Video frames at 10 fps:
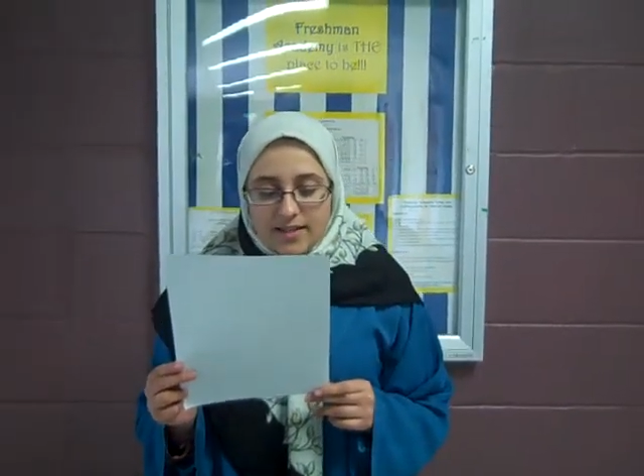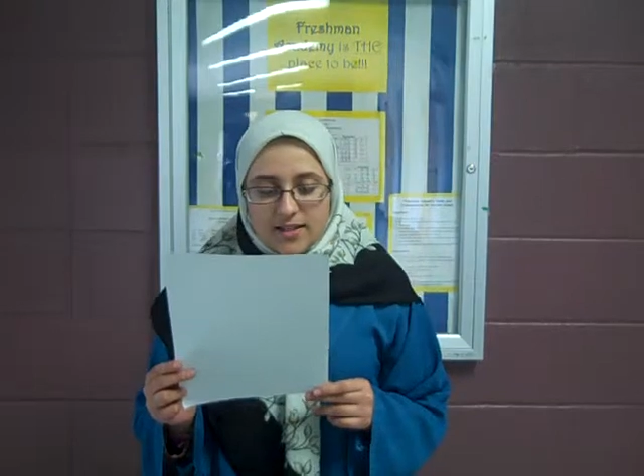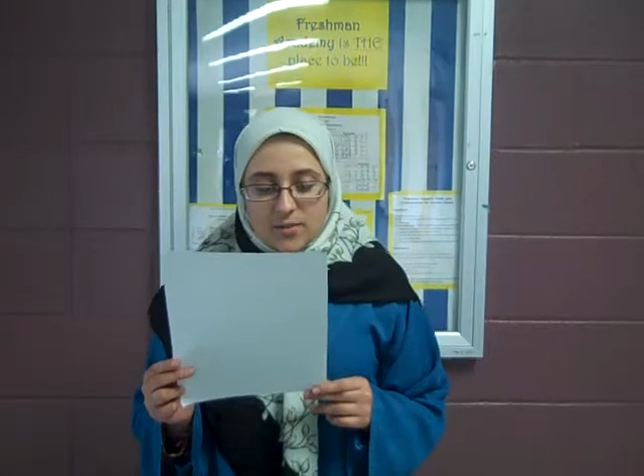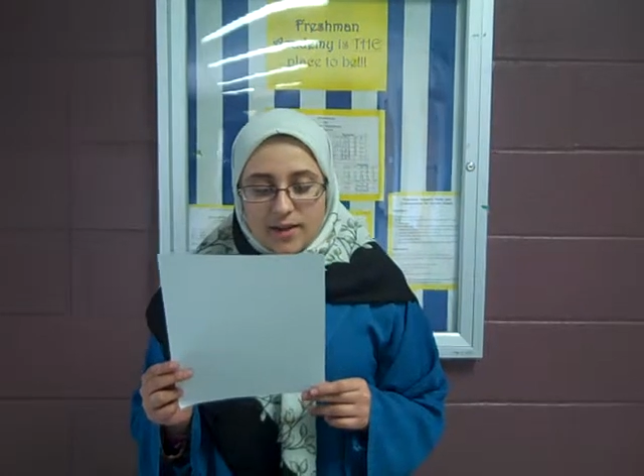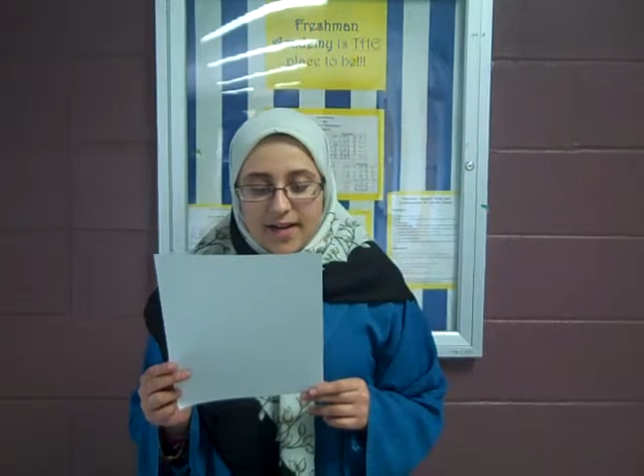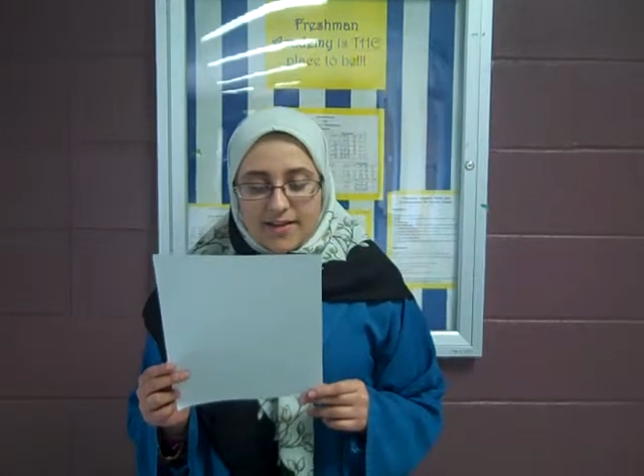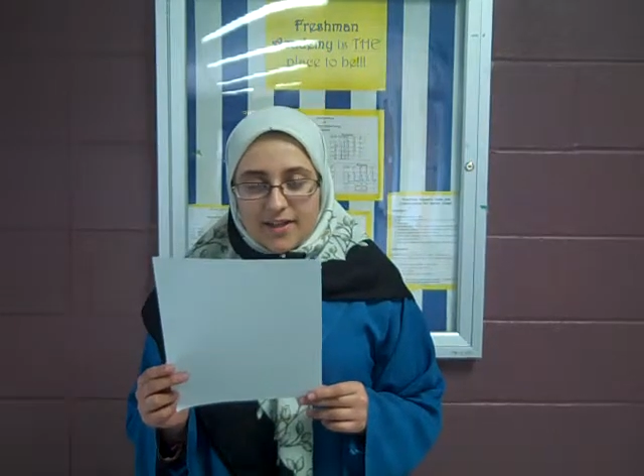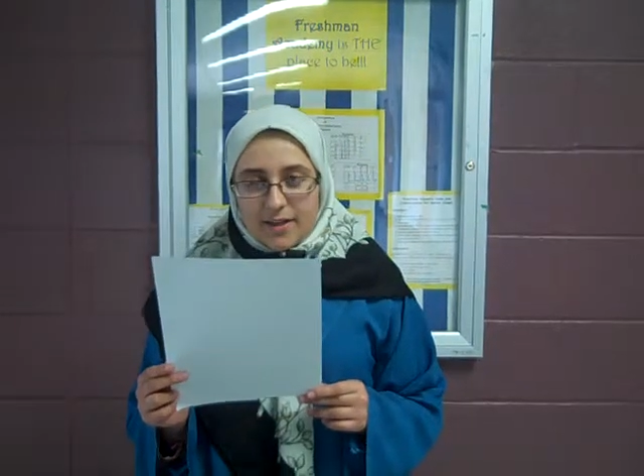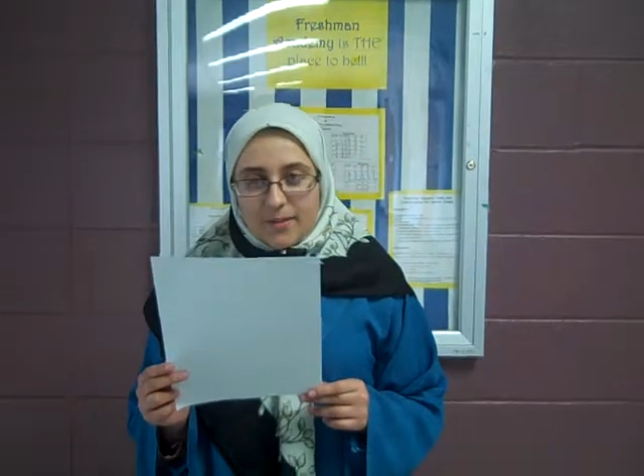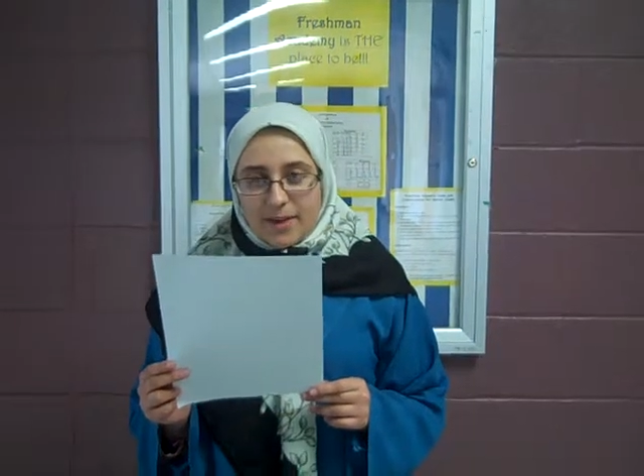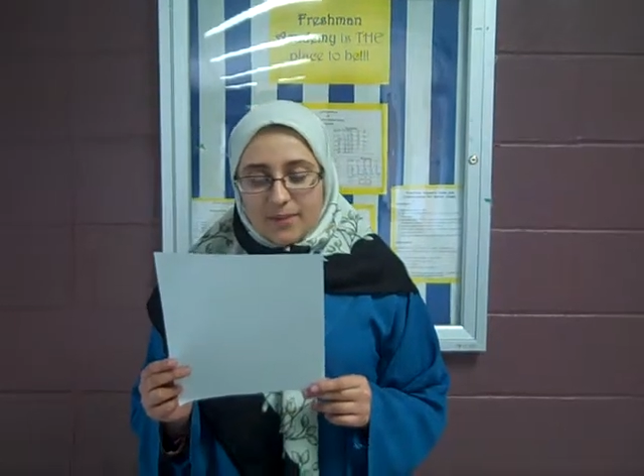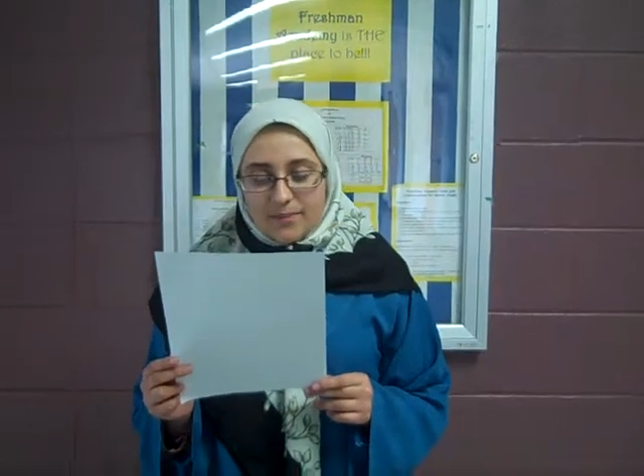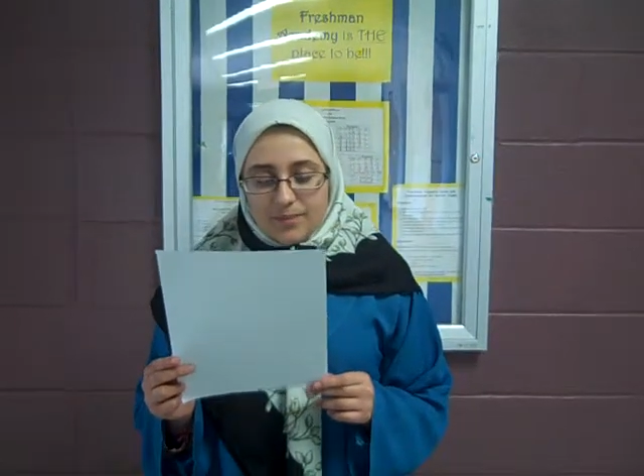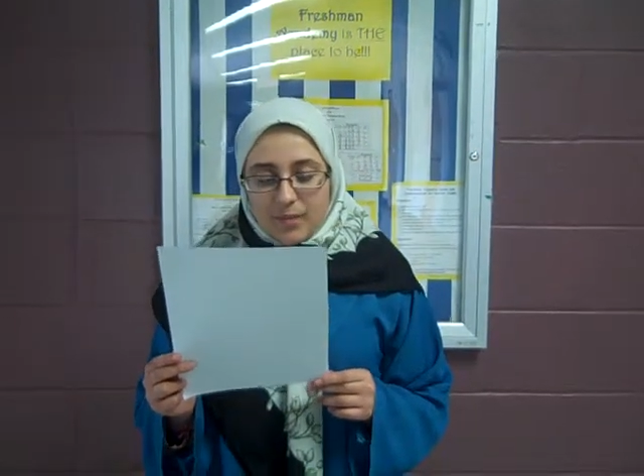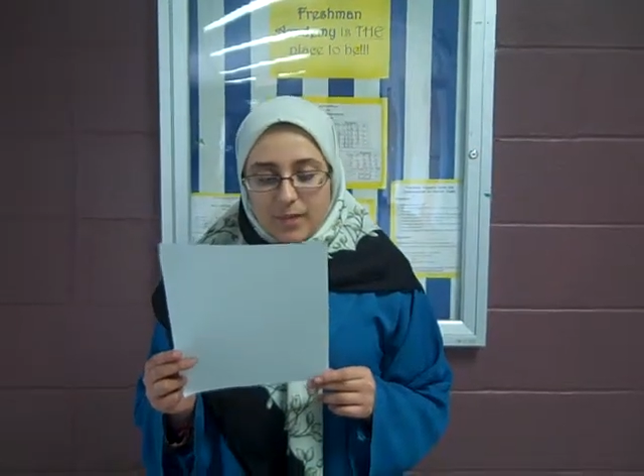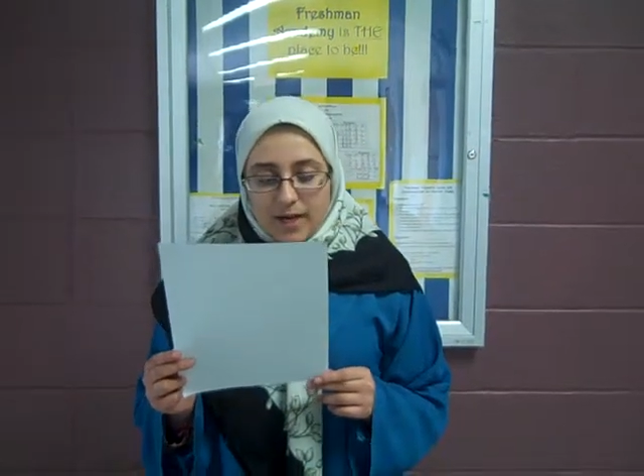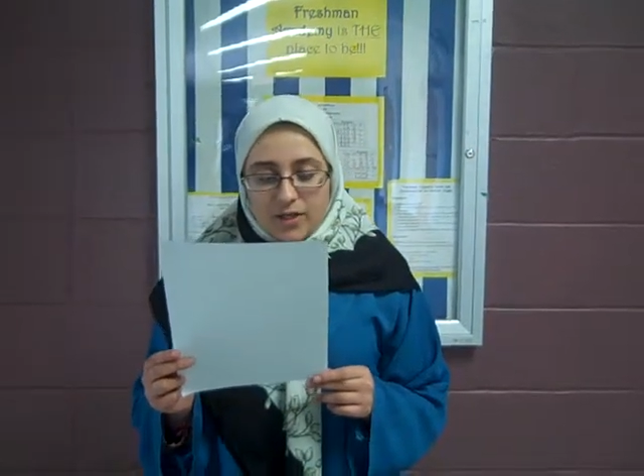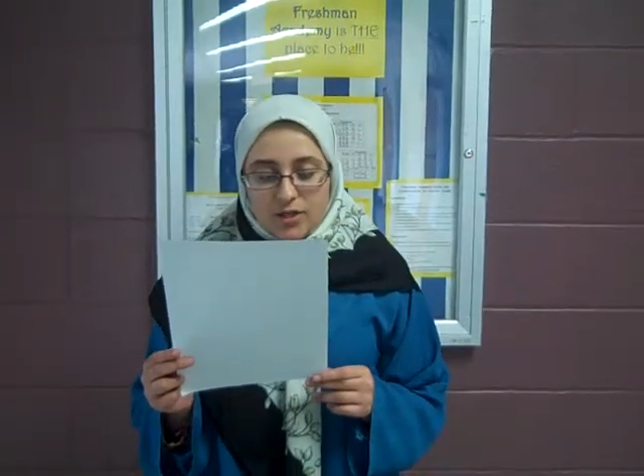This is what I think about when I